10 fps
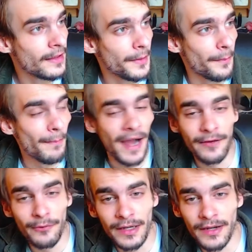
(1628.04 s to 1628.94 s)
My
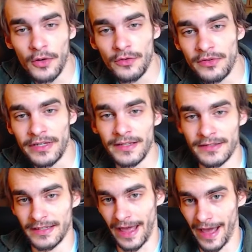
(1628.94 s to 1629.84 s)
window
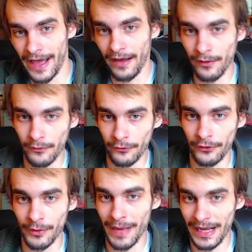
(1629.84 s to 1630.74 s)
doesn't have
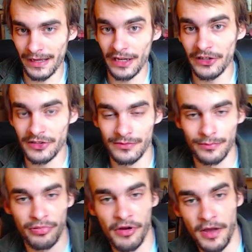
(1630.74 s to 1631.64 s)
the mechanism
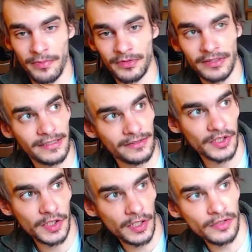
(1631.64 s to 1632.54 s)
properly
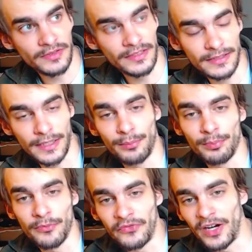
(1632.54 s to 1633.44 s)
installed. It's like
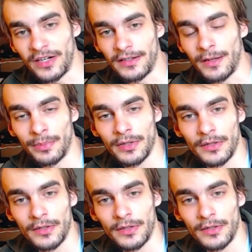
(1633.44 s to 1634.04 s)
fucked up.